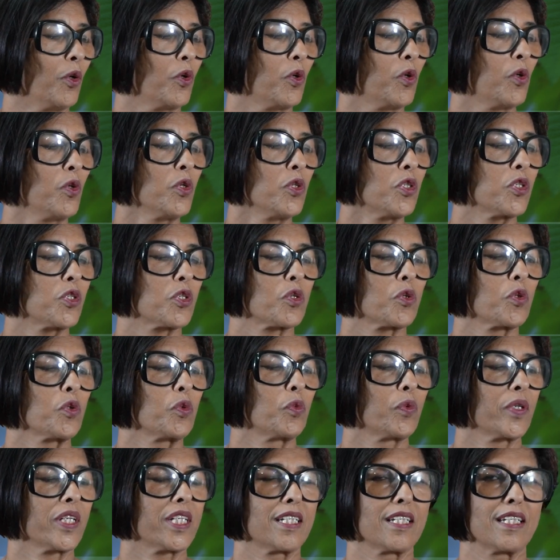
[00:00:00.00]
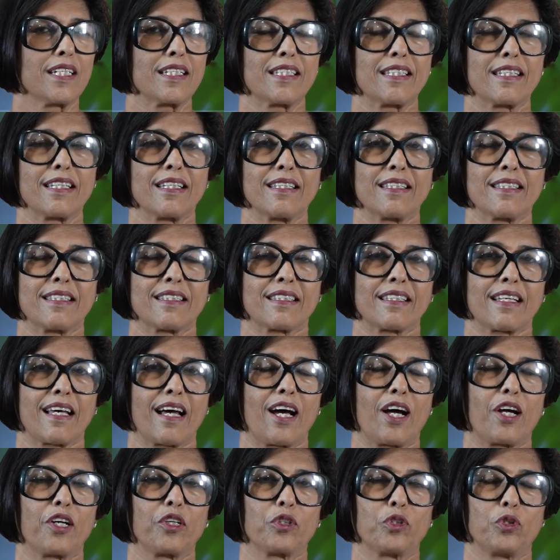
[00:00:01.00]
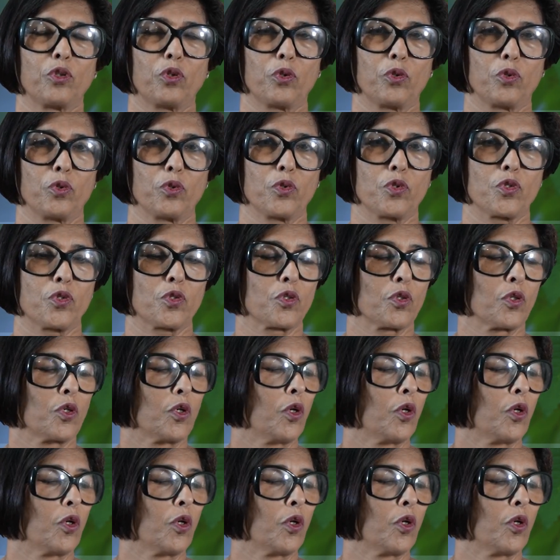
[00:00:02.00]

Whose true witnesses are those